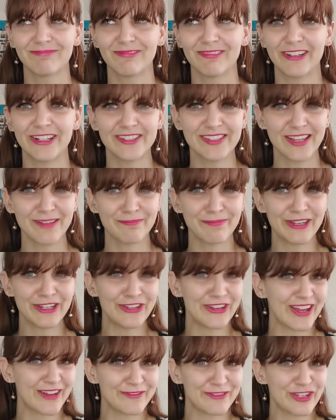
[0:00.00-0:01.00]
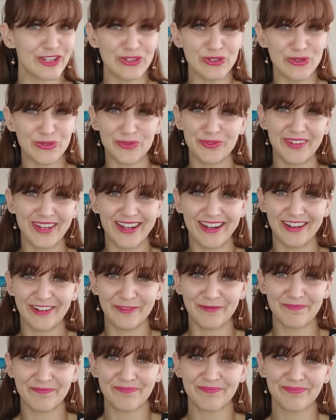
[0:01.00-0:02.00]
What does that mean you have to do
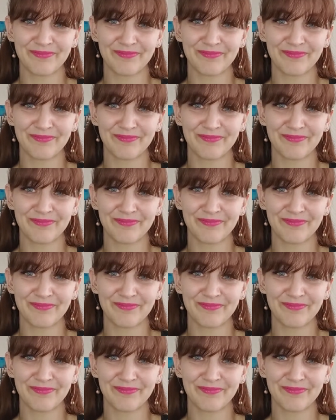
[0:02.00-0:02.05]
now?